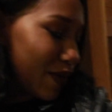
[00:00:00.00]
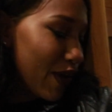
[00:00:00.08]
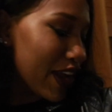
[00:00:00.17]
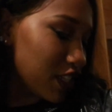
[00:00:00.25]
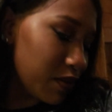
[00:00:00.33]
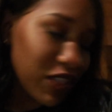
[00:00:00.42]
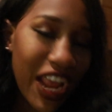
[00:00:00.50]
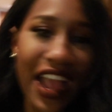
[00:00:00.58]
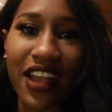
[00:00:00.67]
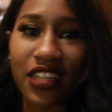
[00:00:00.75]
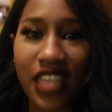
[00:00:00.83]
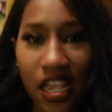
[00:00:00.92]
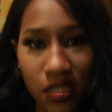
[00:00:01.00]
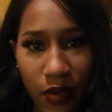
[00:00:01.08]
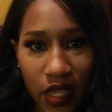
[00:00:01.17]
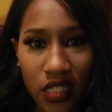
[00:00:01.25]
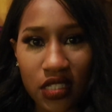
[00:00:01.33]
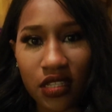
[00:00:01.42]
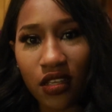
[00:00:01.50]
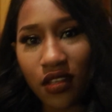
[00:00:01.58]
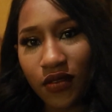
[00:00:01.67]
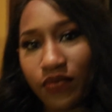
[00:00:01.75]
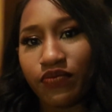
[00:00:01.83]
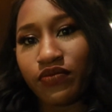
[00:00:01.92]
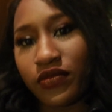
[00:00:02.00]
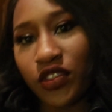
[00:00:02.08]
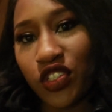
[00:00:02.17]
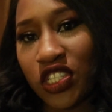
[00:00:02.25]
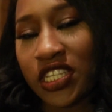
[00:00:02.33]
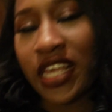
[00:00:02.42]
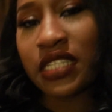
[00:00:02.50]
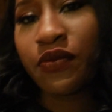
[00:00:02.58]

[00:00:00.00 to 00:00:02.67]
Yeah, we're actually trying to get a mex just to get